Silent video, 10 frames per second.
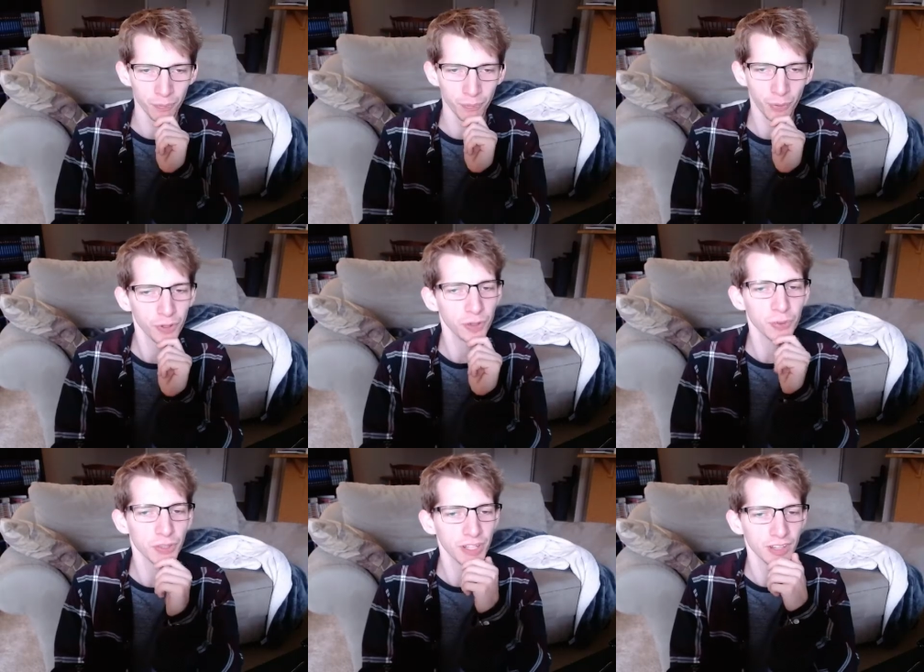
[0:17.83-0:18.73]
But with the
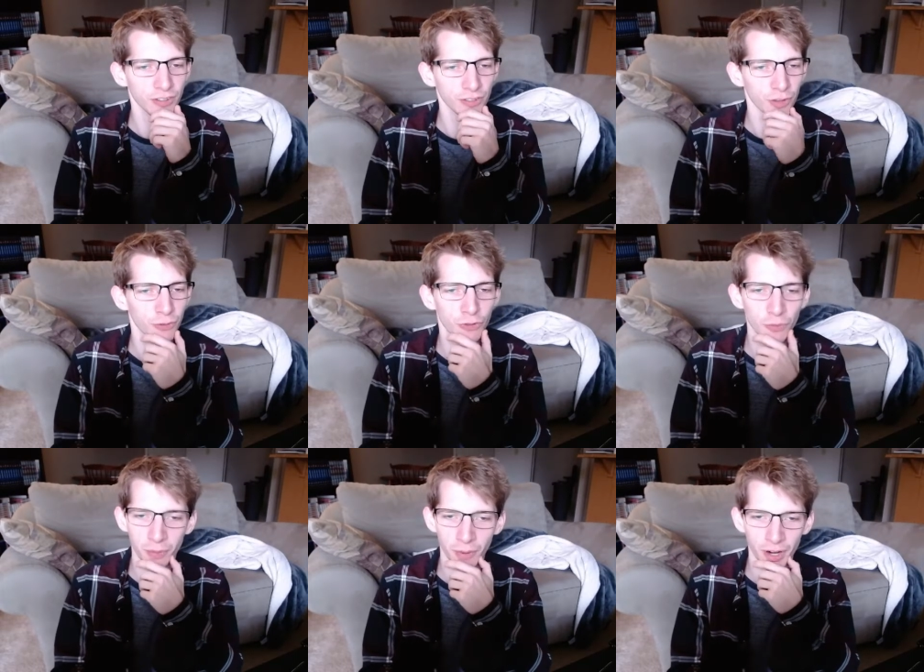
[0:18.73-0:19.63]
release of
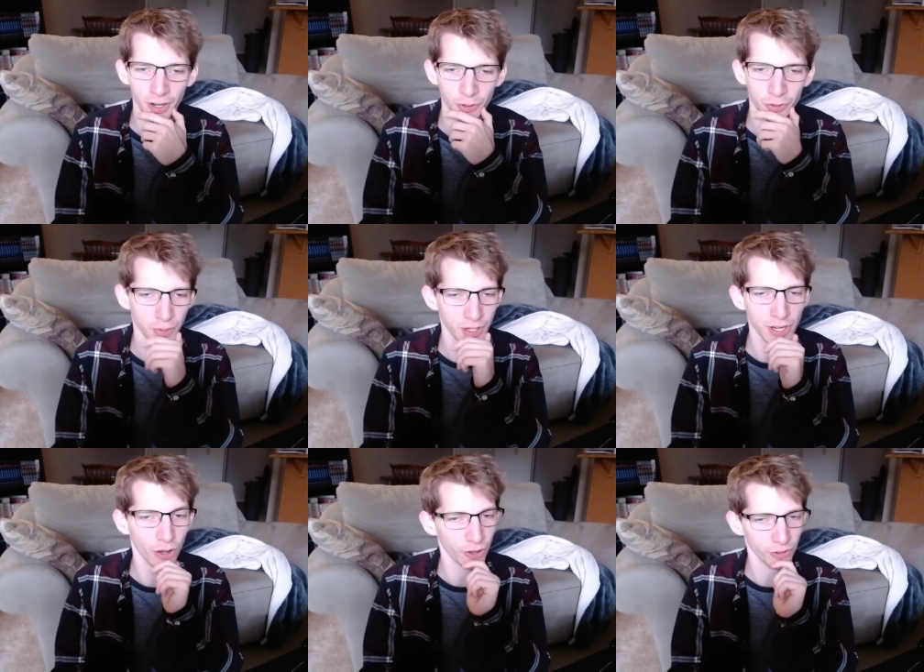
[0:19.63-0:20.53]
Super Mario
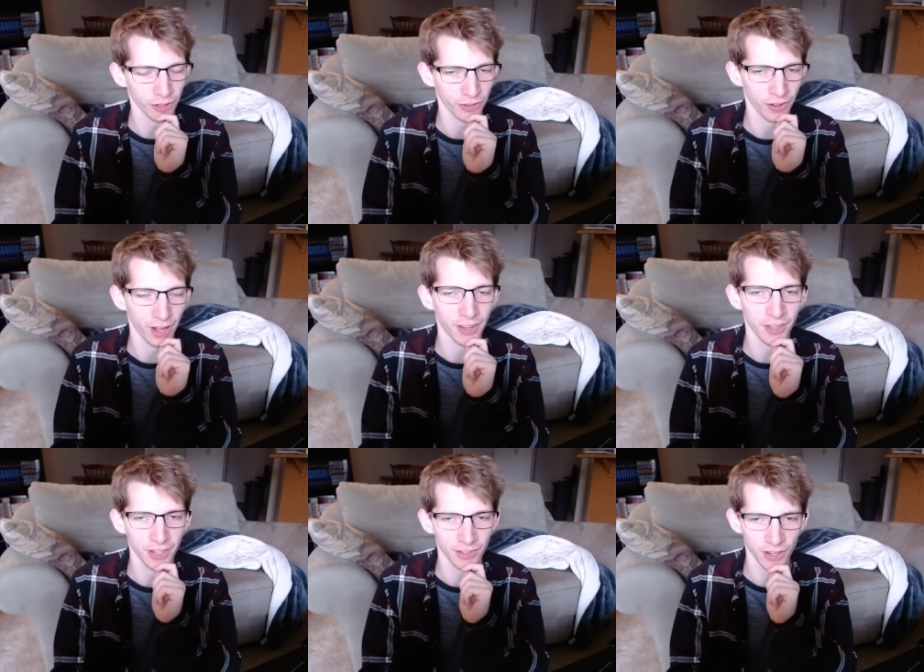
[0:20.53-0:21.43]
3D All-Stars on
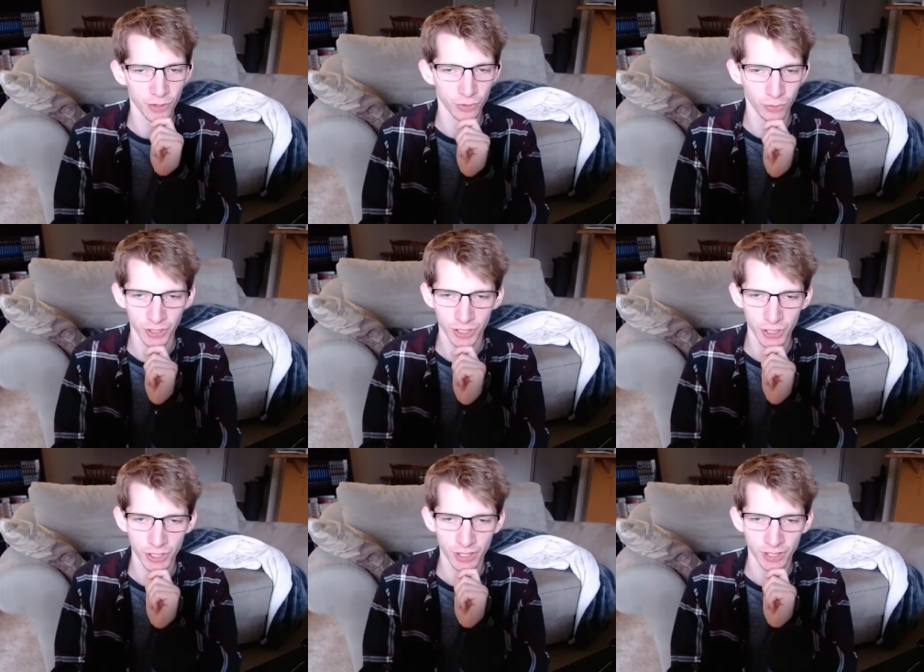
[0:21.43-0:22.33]
the Nintendo
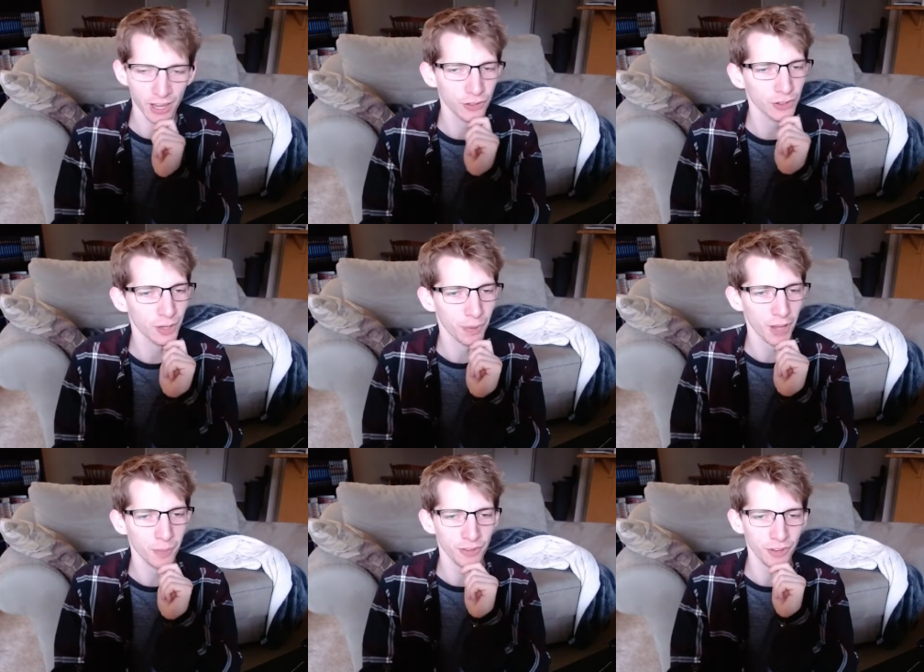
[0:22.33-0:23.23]
Switch, I took it
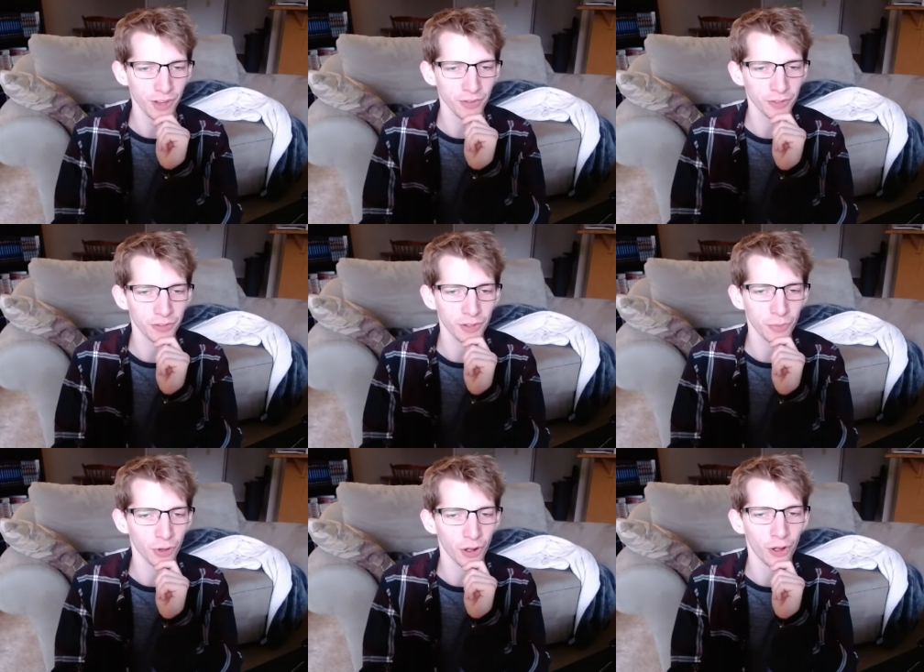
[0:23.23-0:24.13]
upon myself to see
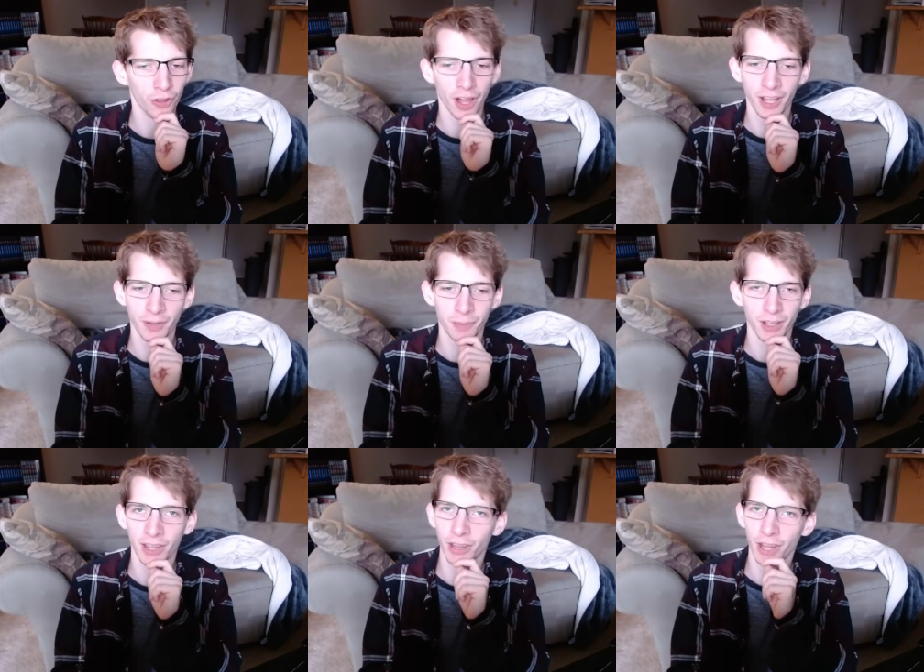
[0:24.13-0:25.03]
what all the hype
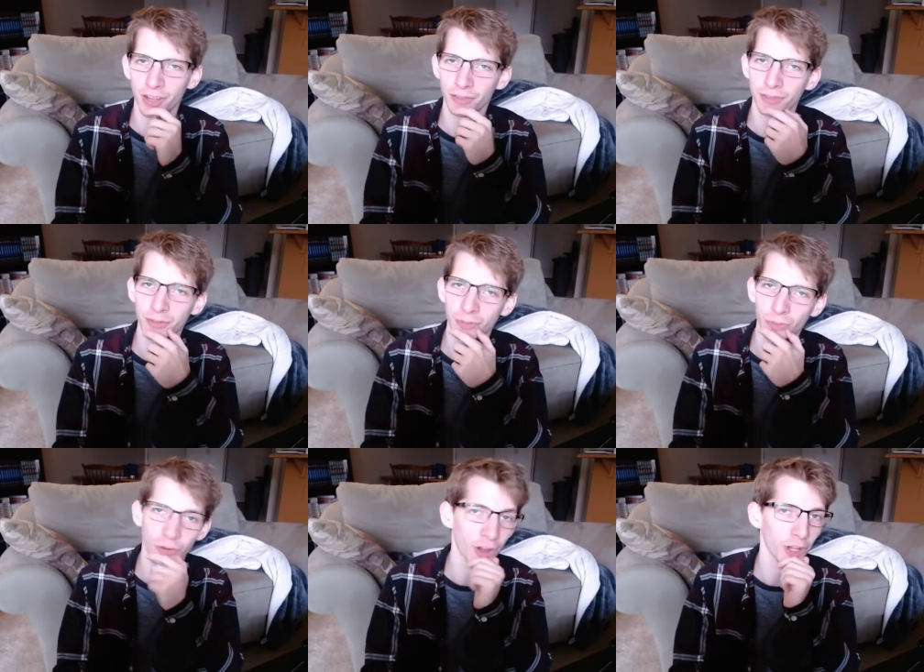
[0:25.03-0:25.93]
and love
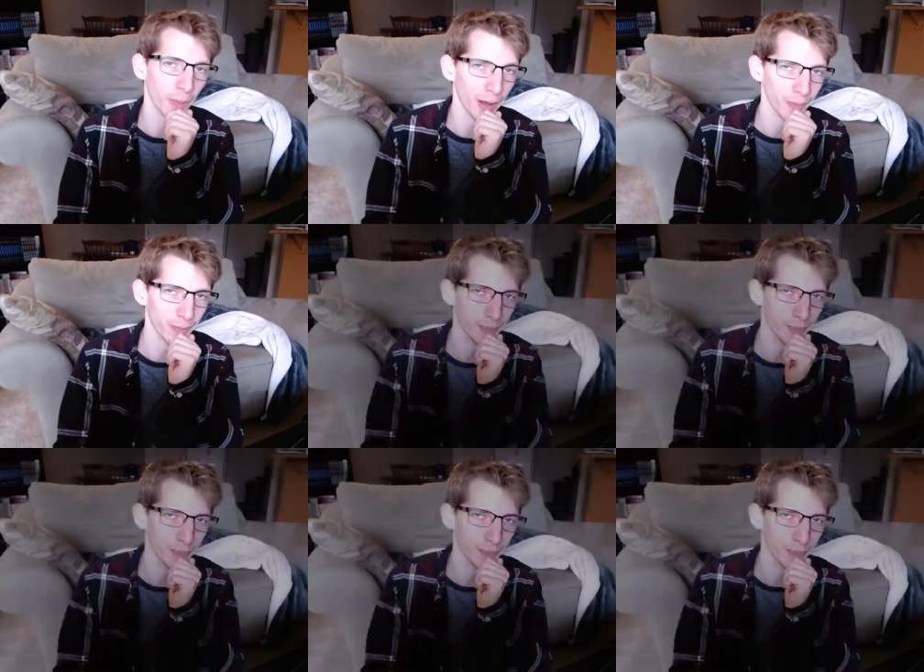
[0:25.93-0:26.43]
was all about.